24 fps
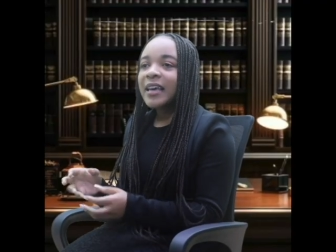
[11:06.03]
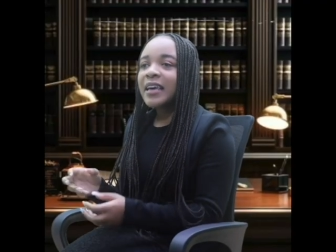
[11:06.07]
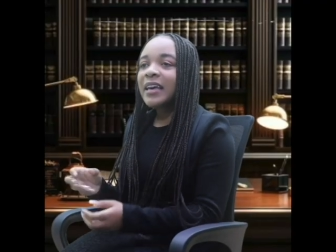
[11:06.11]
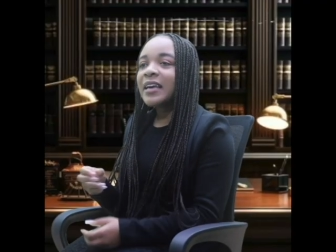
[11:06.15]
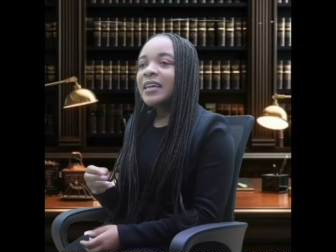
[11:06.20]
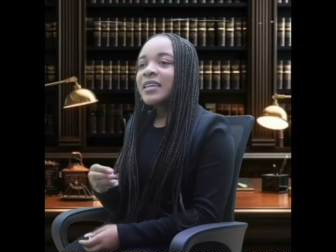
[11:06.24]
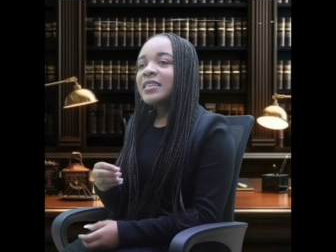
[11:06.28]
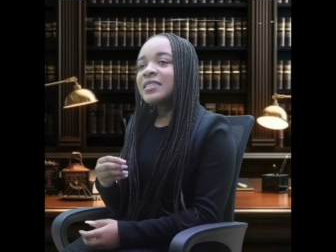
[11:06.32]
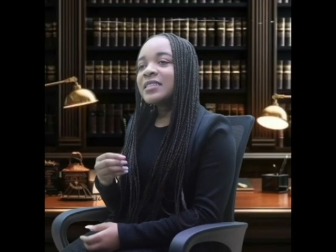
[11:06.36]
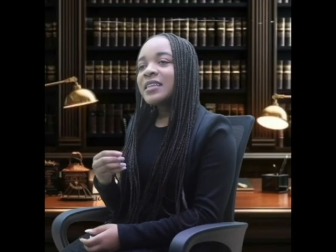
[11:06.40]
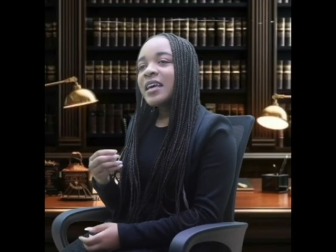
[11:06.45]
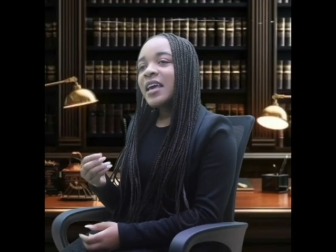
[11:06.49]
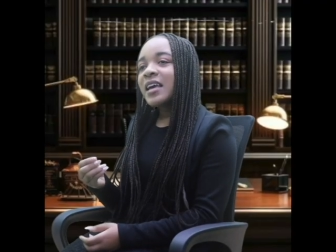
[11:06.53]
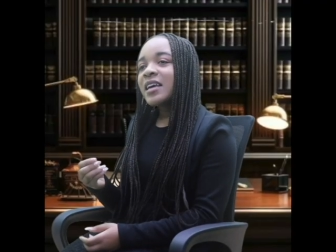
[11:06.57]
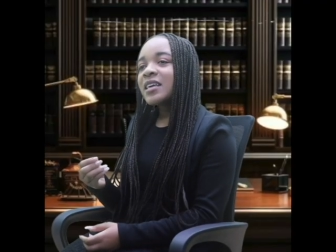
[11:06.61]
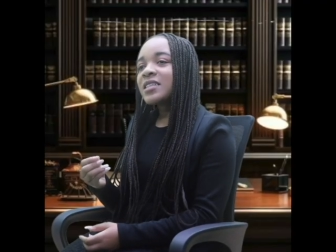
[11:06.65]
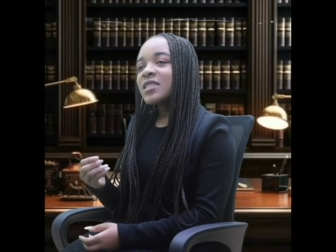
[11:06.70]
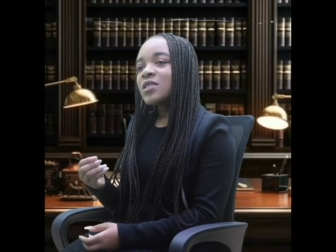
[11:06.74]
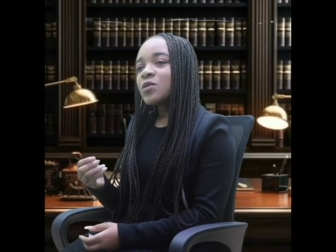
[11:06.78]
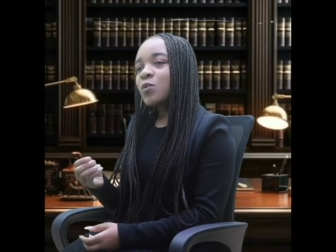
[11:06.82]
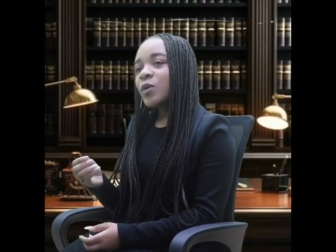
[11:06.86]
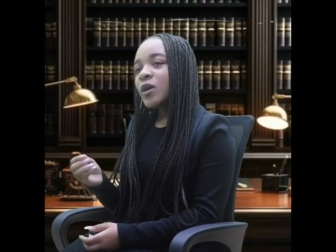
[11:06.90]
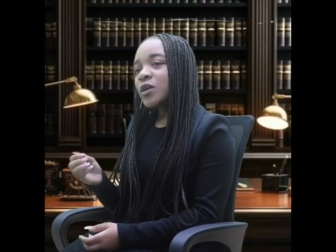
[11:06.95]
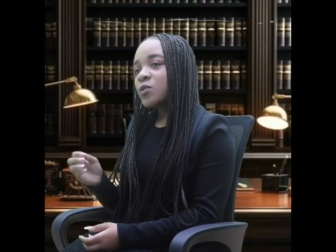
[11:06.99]
It
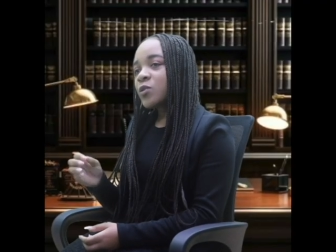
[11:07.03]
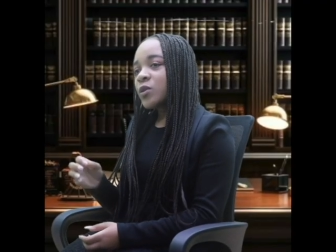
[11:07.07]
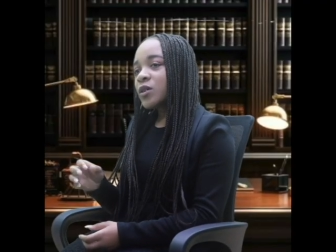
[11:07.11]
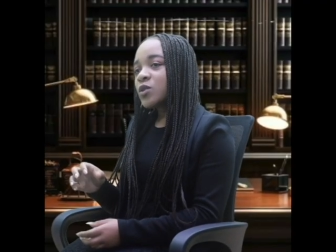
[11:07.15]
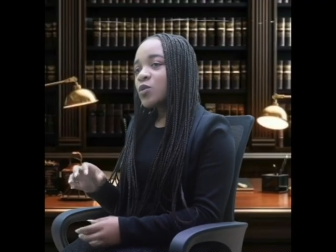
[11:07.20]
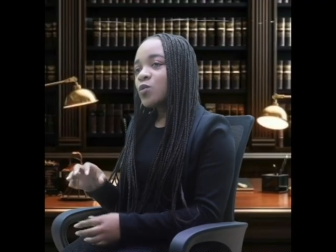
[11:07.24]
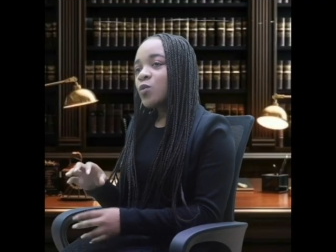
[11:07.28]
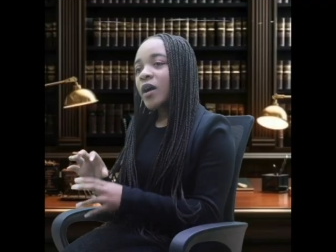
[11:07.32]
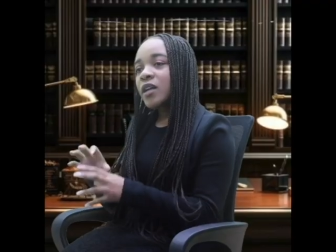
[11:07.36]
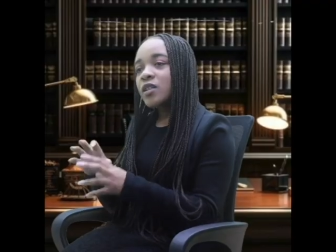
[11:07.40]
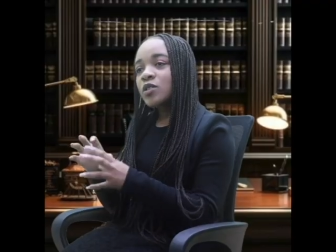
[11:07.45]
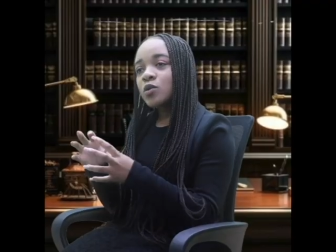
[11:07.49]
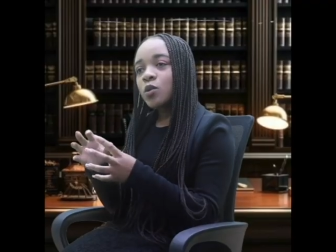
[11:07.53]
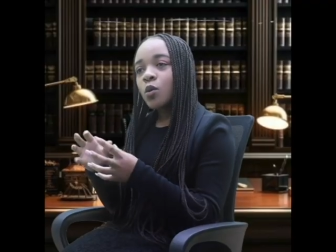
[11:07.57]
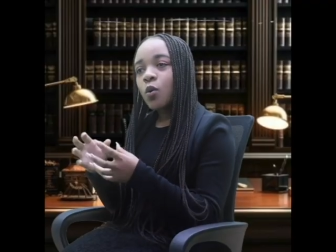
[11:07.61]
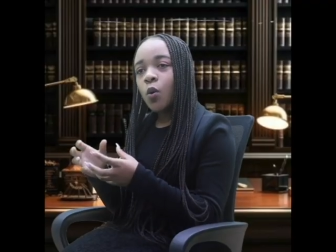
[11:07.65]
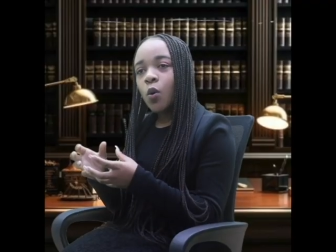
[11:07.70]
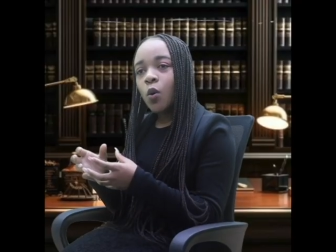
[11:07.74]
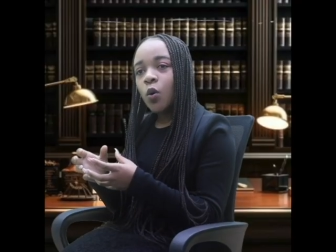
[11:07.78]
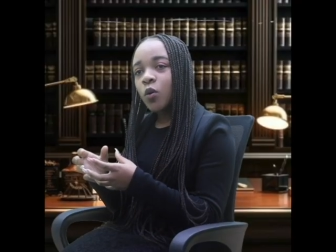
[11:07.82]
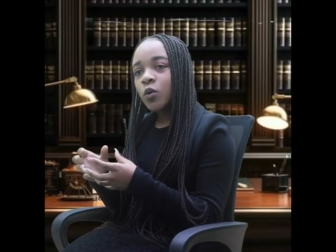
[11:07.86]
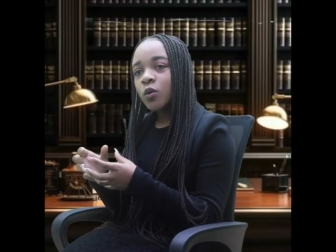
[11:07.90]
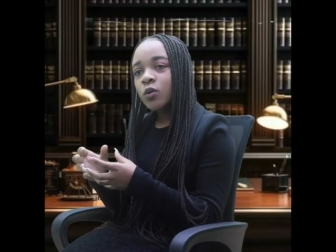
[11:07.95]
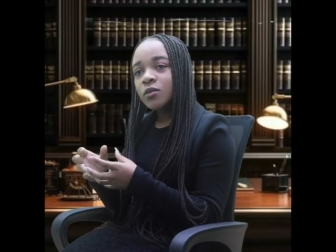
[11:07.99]
takes what was once
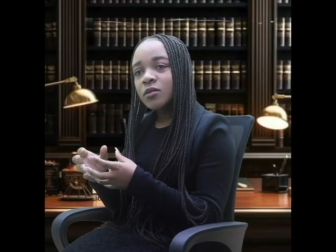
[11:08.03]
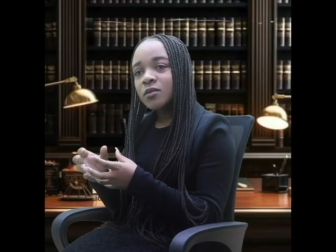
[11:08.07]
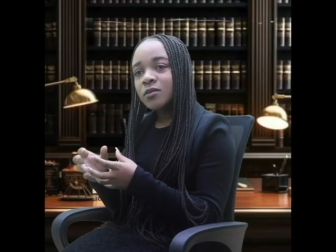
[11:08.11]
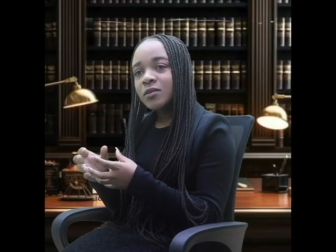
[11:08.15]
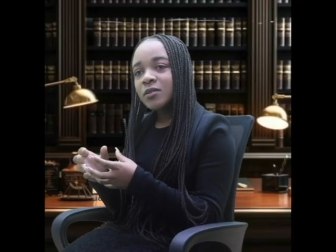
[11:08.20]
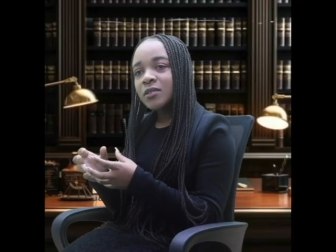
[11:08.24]
whole,